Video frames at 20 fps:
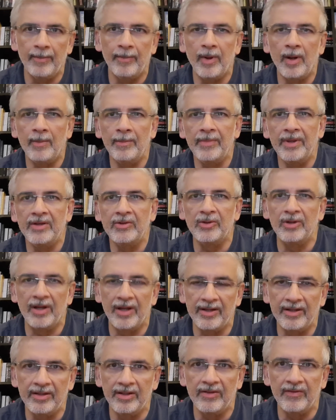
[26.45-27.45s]
Bombay to
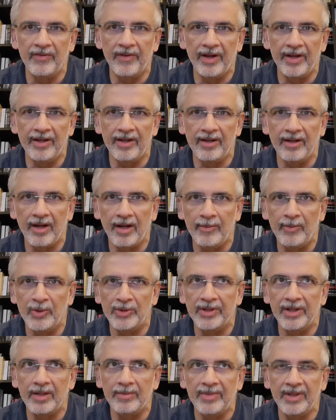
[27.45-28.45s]
London via Abu
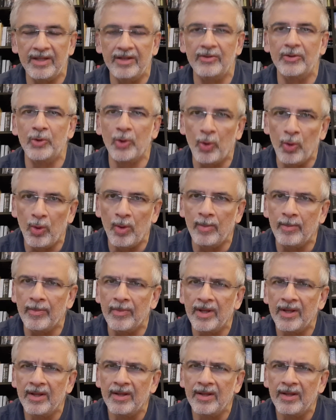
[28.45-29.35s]
Dhabi, Rome,